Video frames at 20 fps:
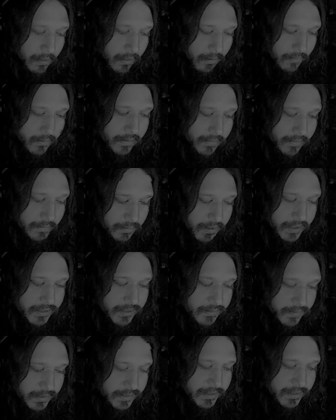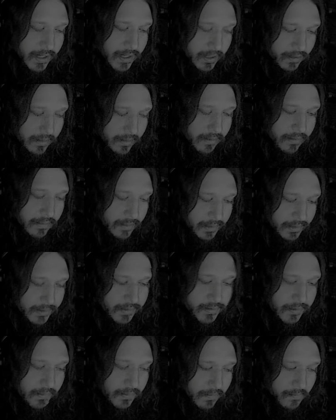Whatever place we decide it
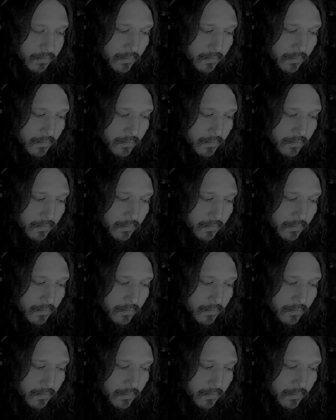is.